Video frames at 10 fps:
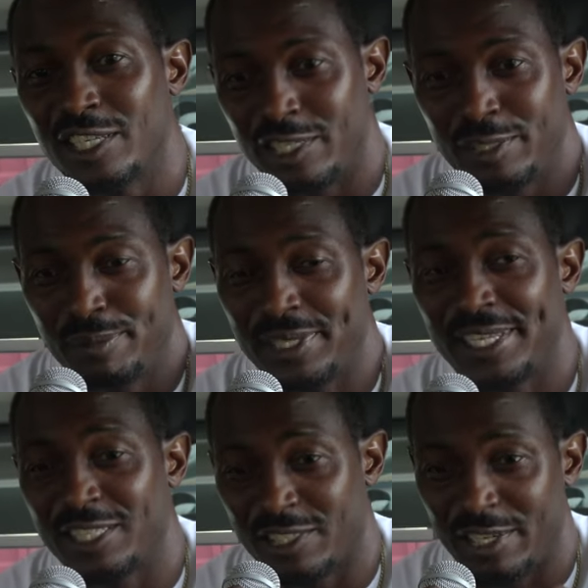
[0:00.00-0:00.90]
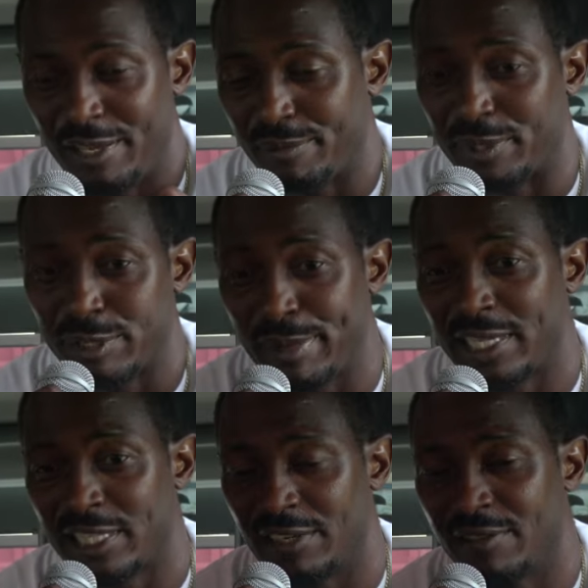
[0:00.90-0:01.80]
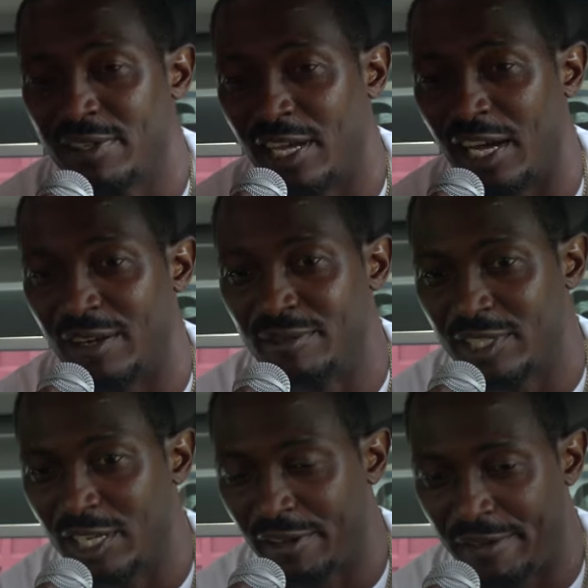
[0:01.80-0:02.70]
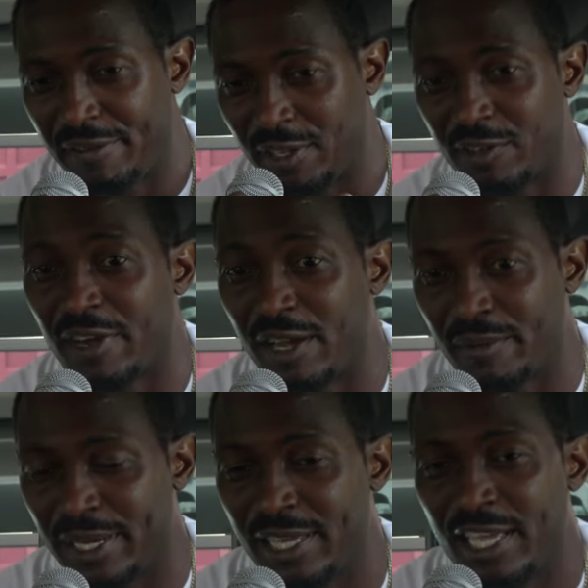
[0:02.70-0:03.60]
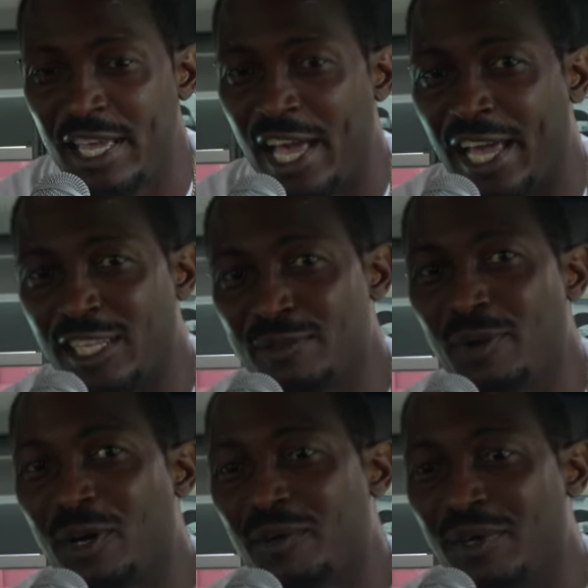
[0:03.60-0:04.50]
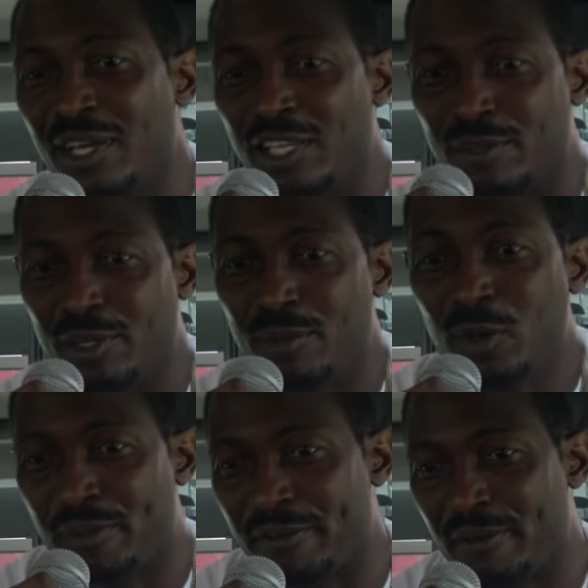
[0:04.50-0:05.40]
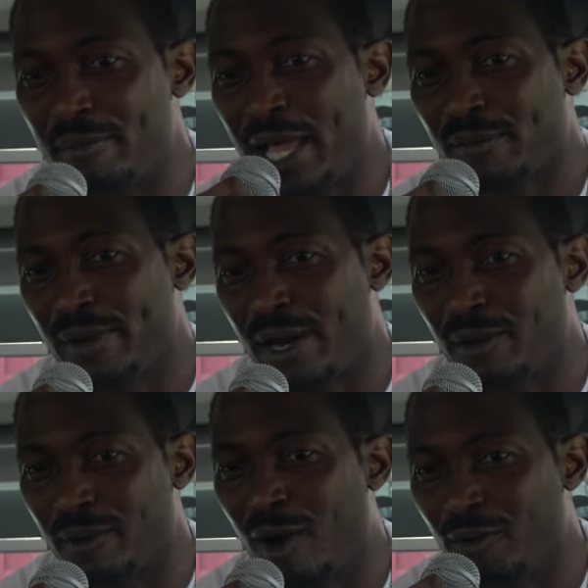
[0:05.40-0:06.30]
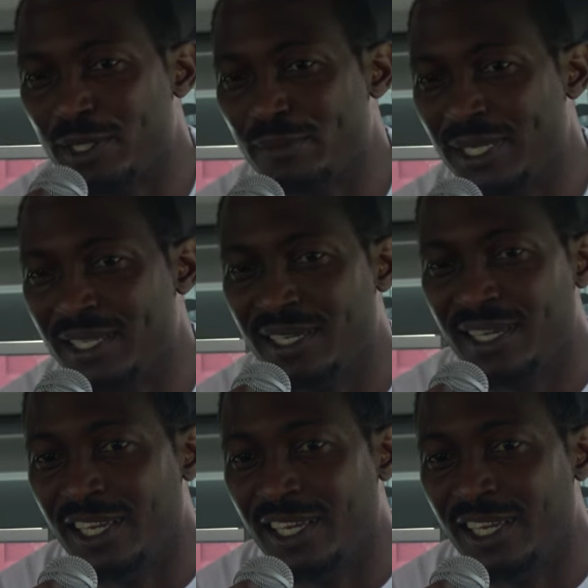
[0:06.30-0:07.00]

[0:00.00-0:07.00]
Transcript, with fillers: He put things in perspective, um, you know, I feel the right way, and his book the blueprint for black power will always be